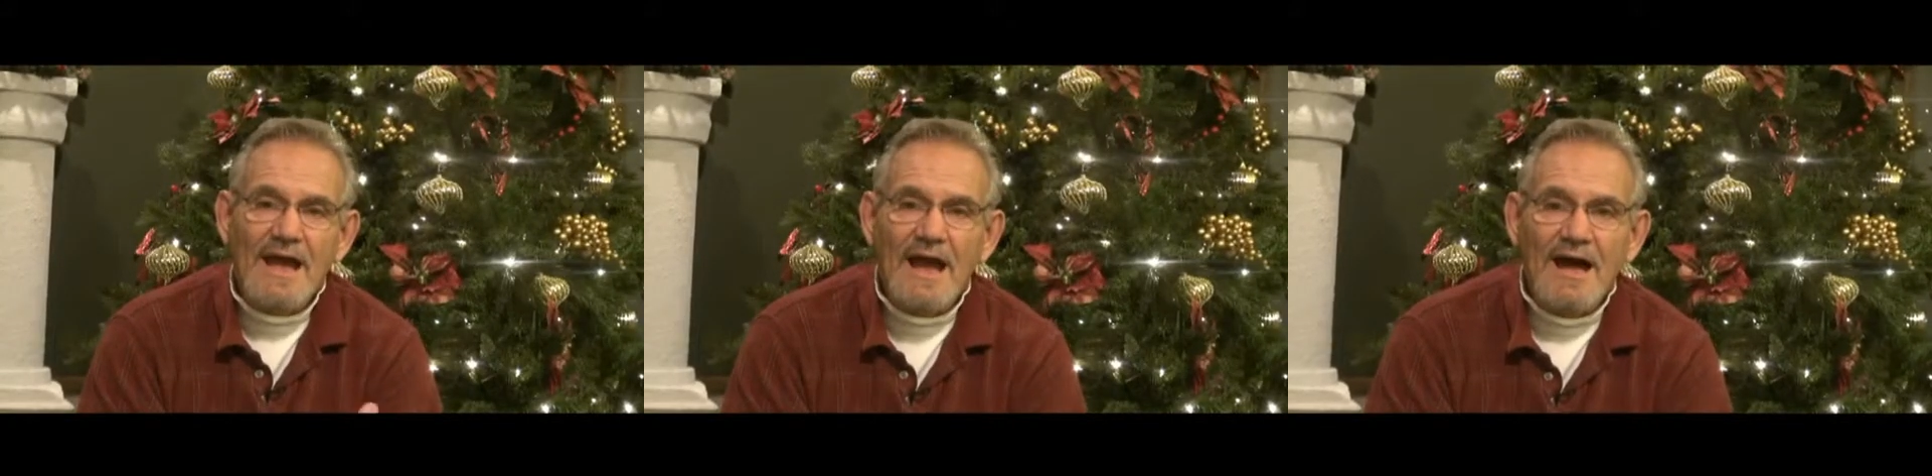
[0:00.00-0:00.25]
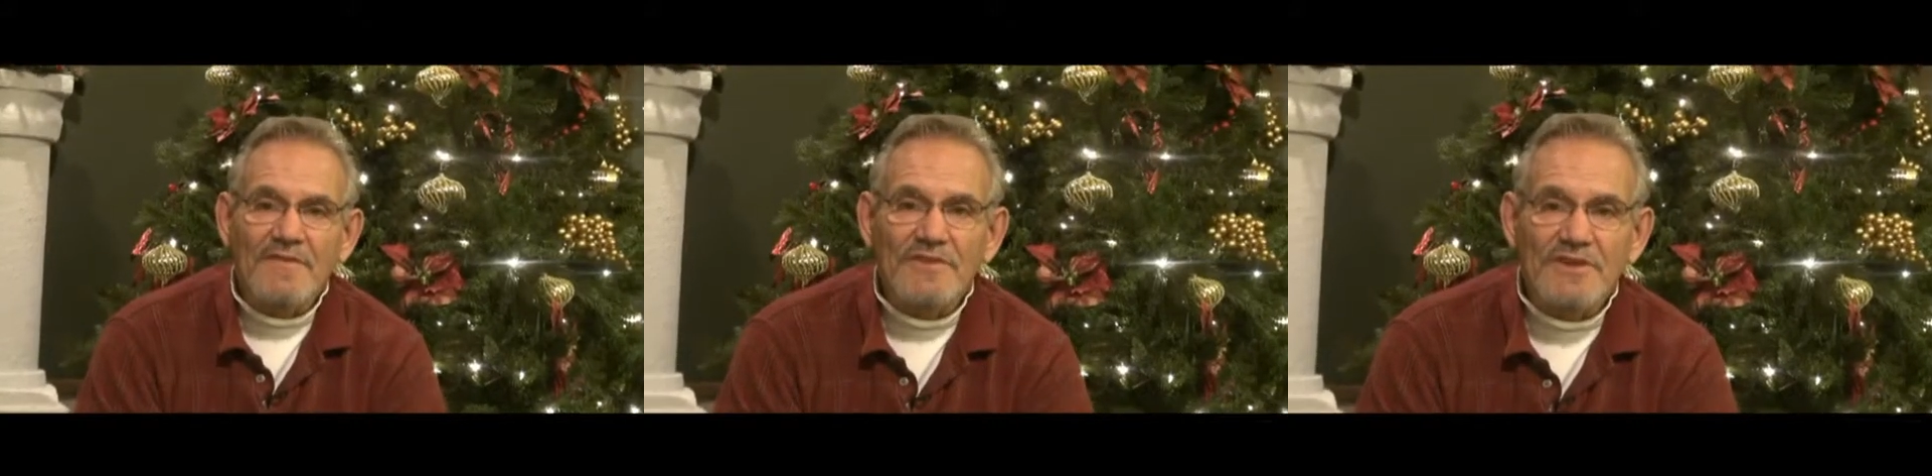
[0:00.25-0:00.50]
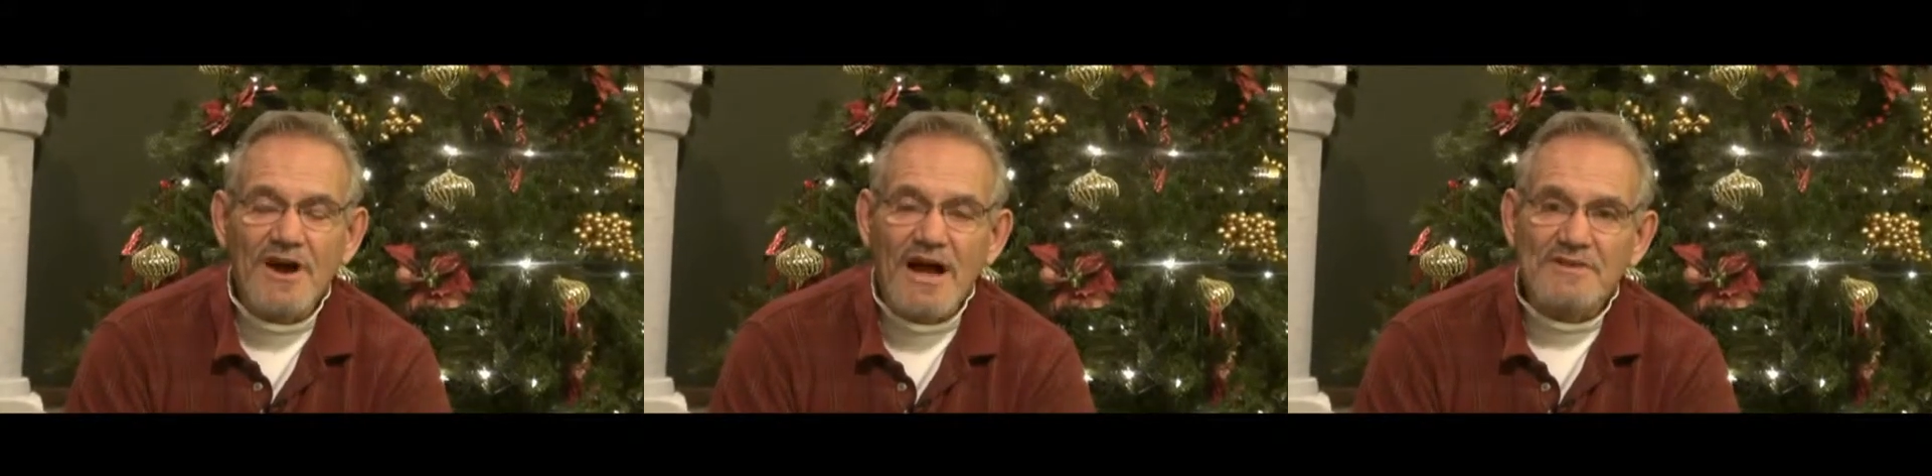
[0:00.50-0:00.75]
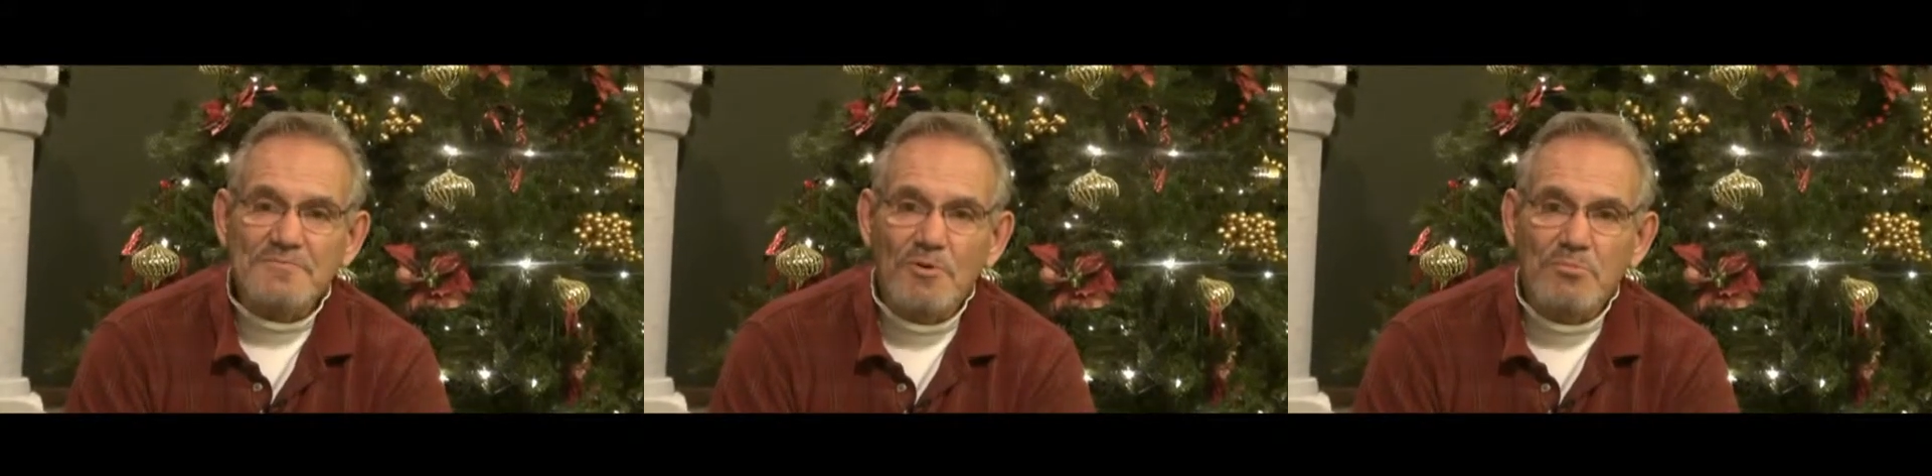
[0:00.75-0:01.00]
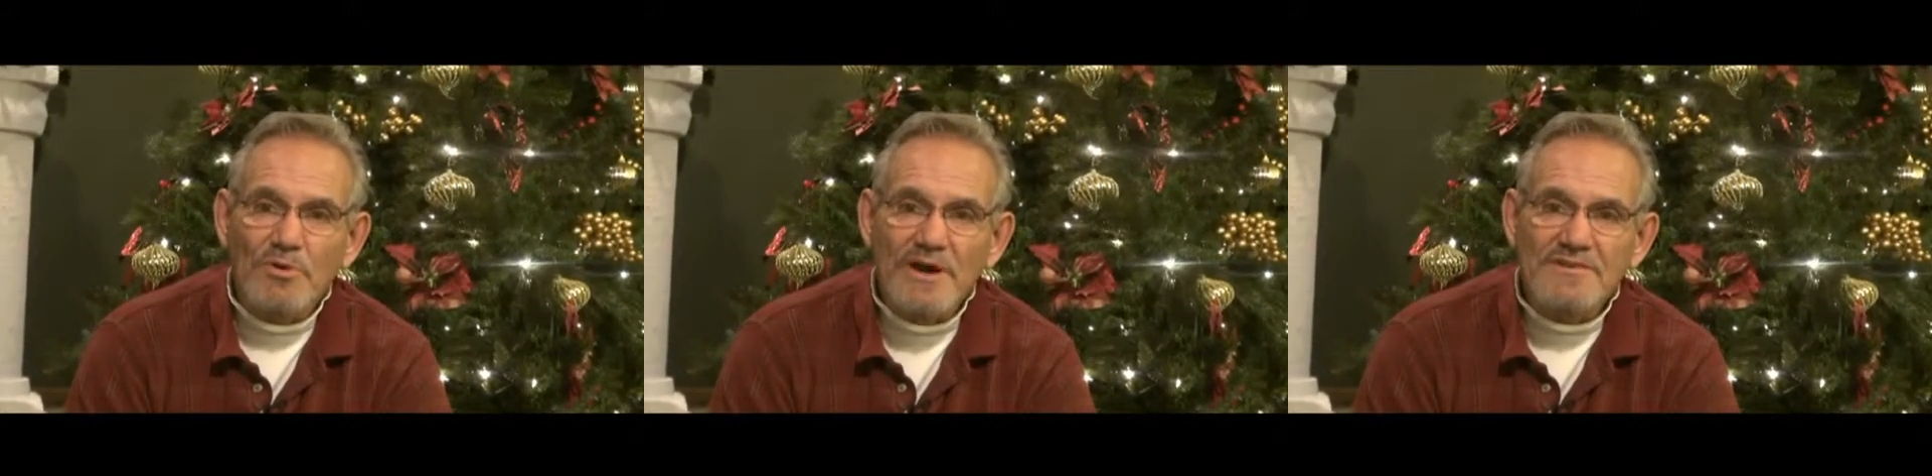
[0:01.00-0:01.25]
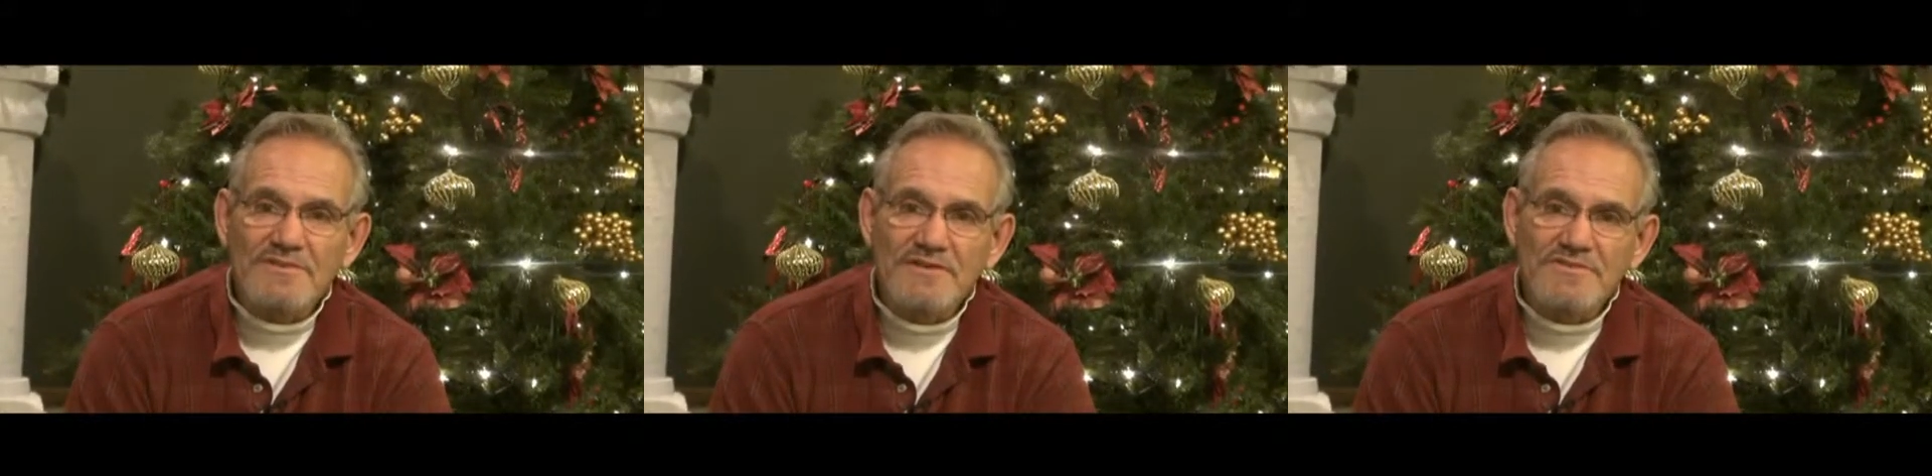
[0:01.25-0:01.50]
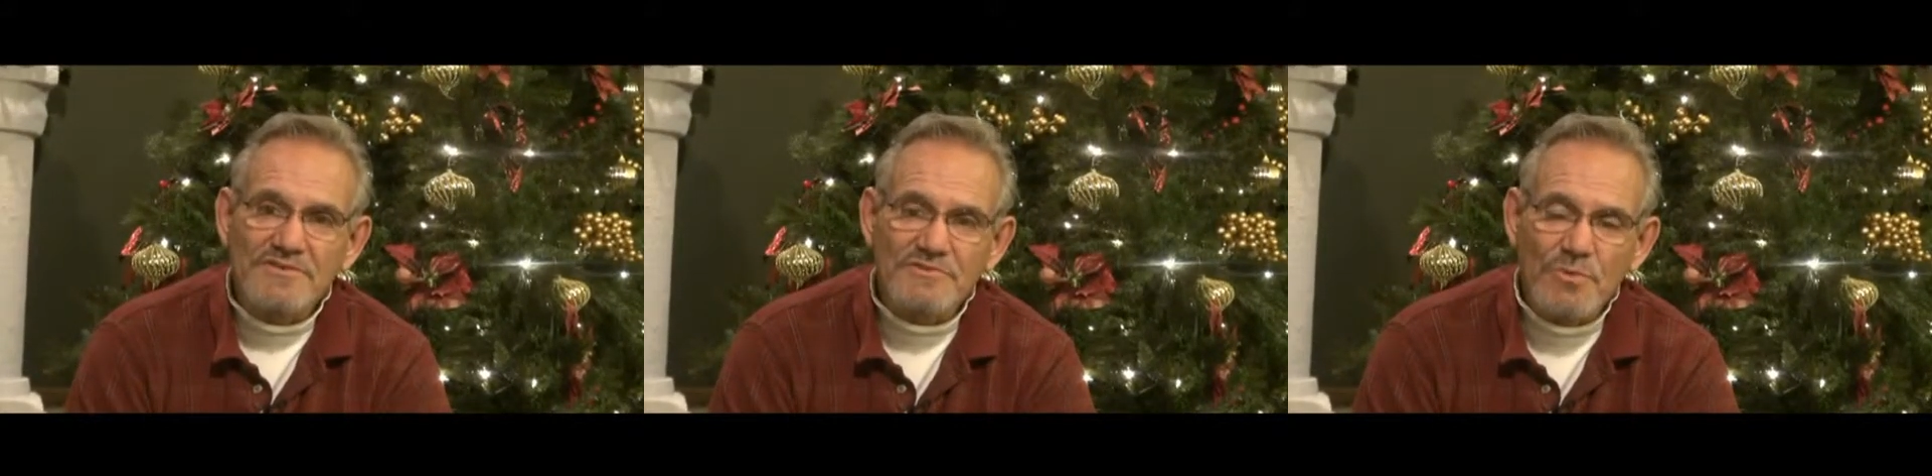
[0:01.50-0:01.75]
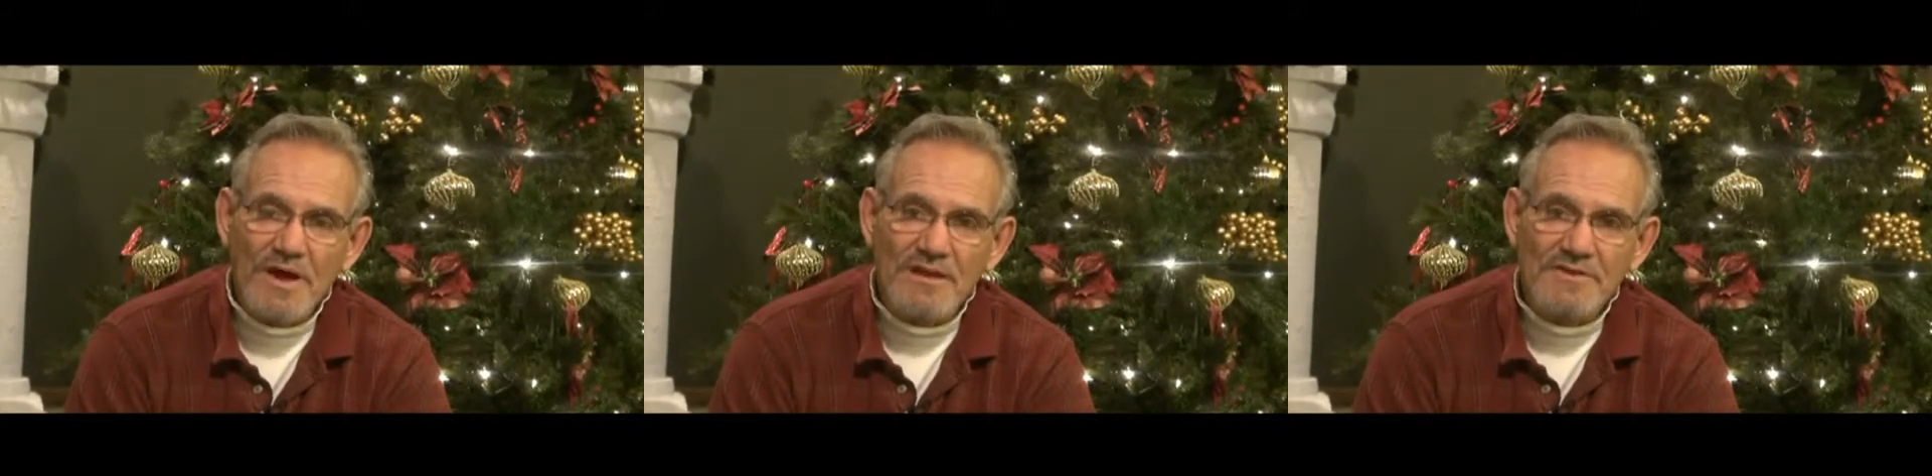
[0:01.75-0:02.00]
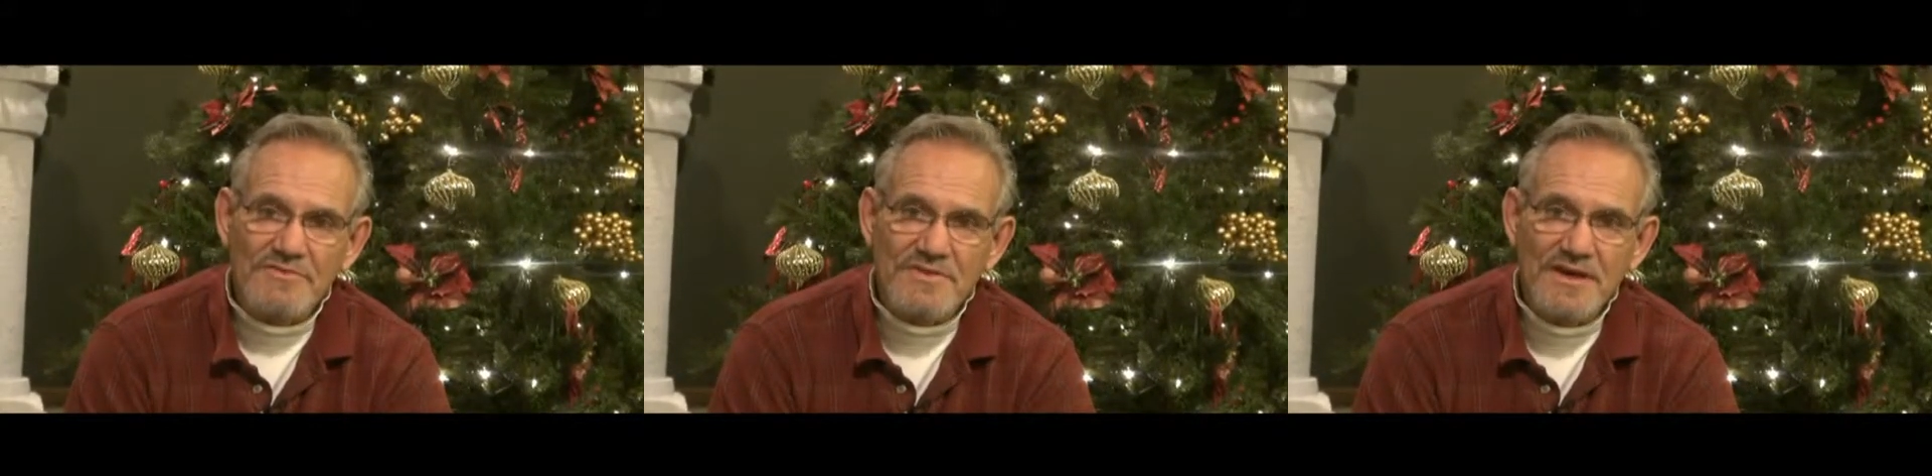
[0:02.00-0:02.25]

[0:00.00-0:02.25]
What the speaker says: out the gospel bracelets as well as